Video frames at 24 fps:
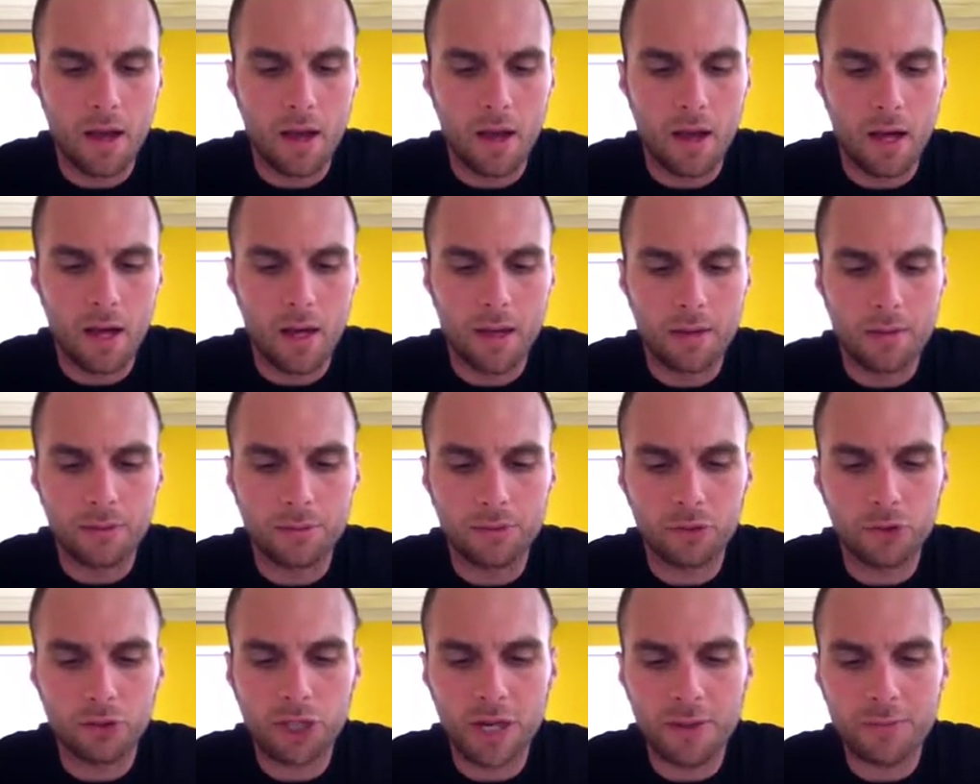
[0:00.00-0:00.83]

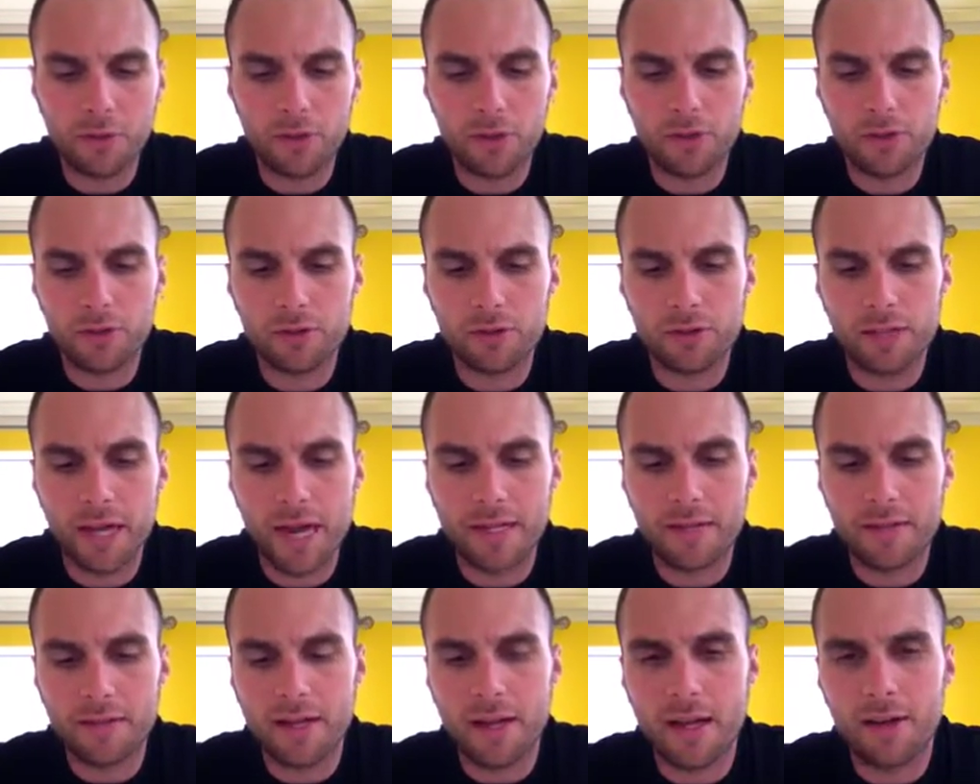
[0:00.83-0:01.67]
So chapters
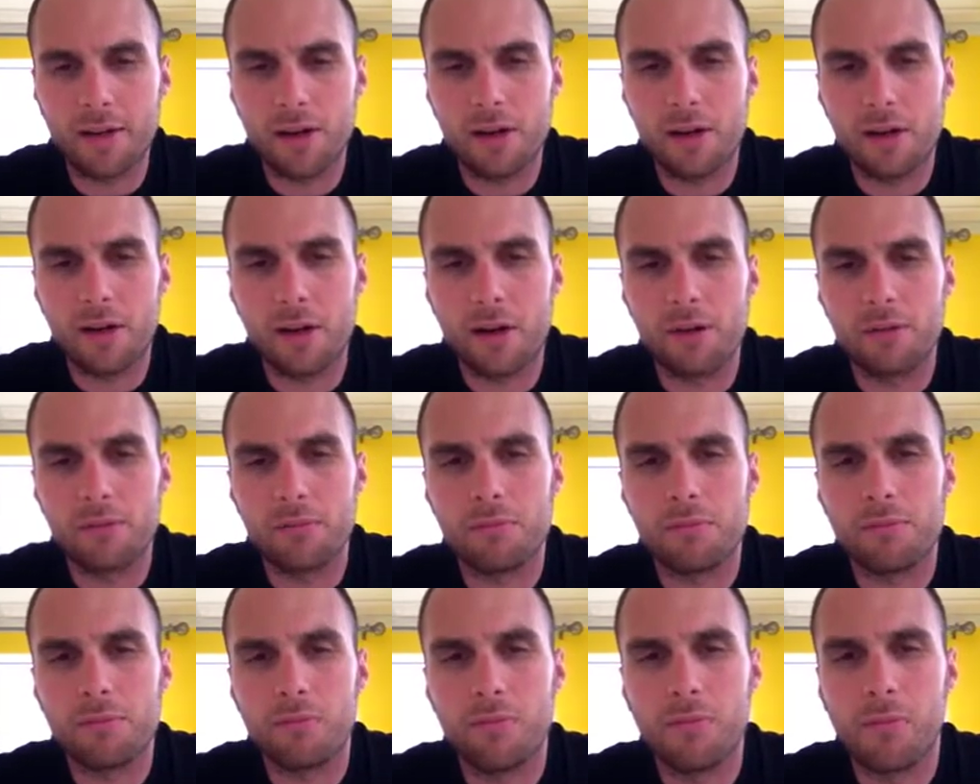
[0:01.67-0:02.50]
9 and 10
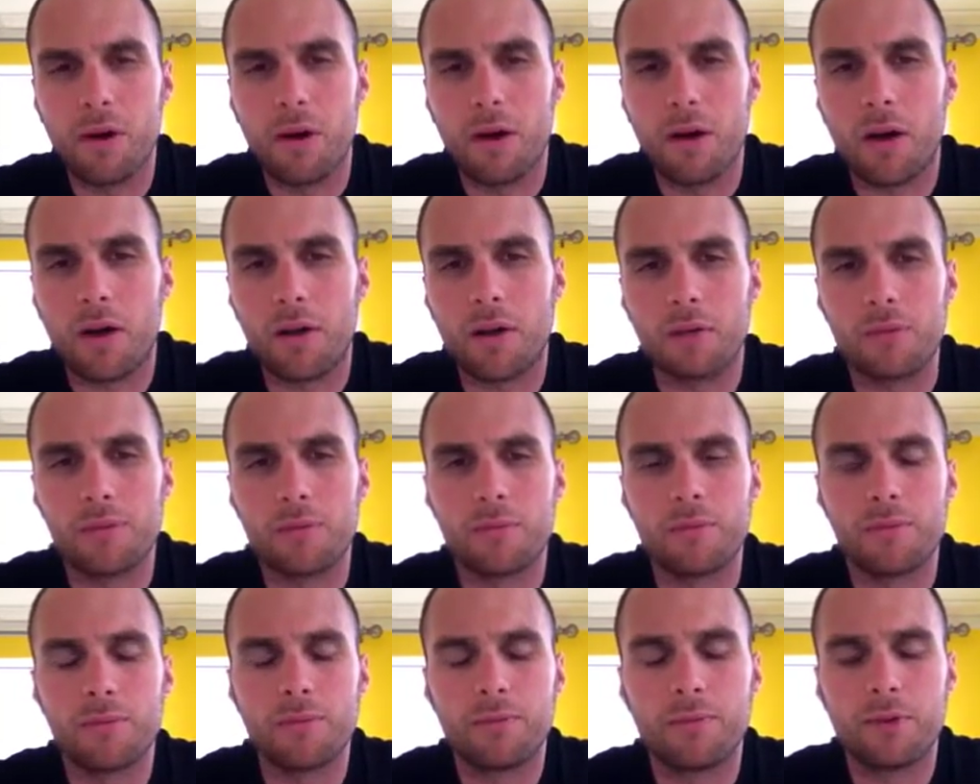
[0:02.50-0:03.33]

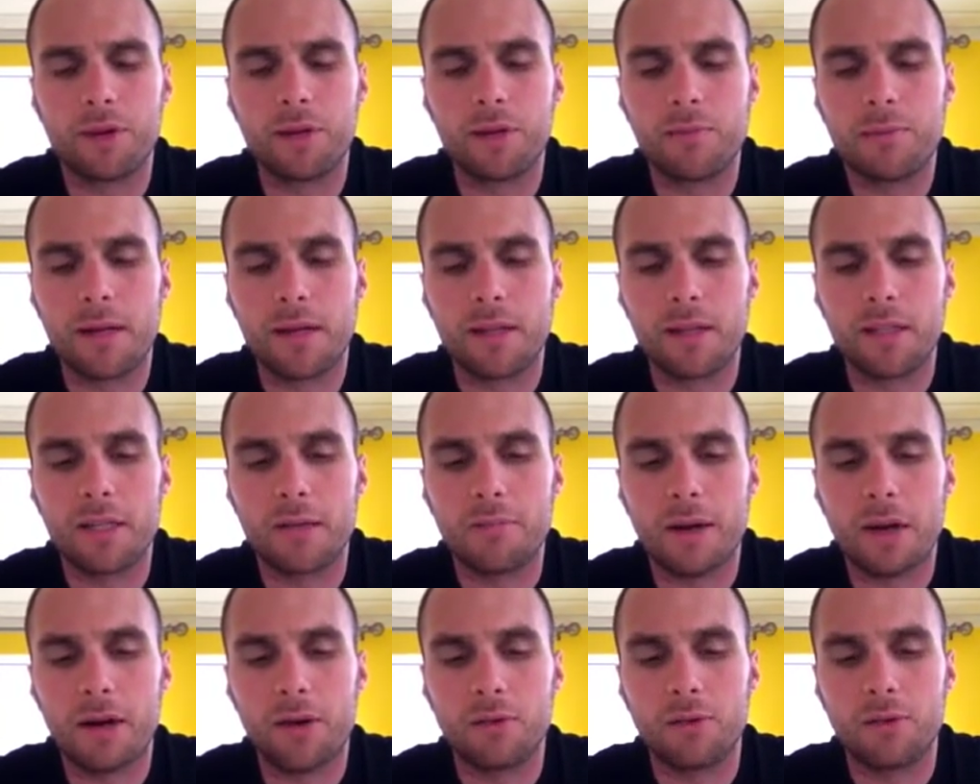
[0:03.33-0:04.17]
are fundamentally
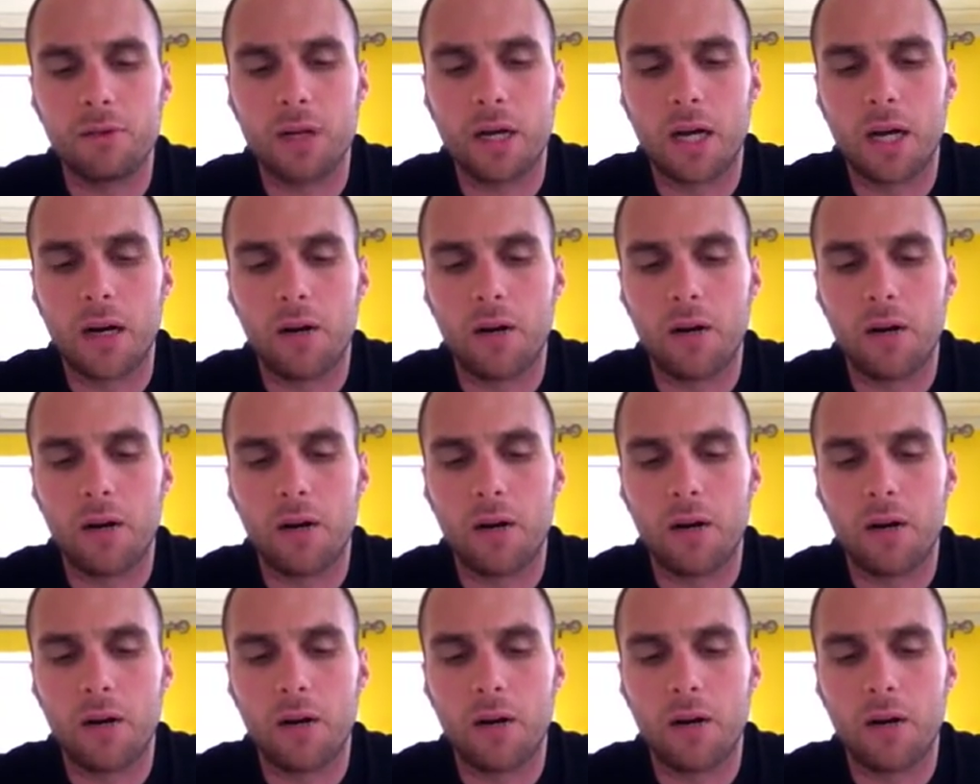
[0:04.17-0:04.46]
about